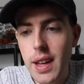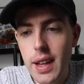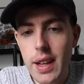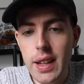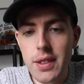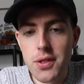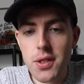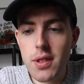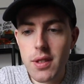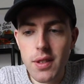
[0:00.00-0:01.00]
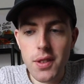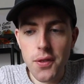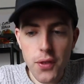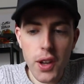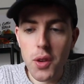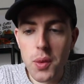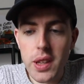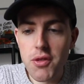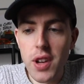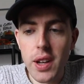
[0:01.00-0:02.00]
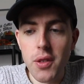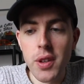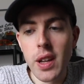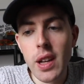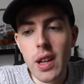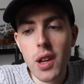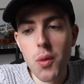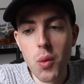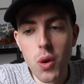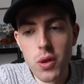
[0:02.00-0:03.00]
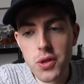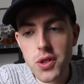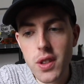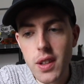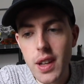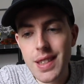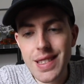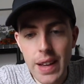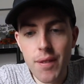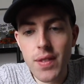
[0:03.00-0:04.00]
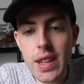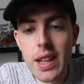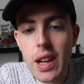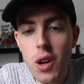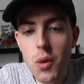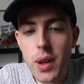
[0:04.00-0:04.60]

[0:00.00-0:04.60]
and the final week of January was a 17 hour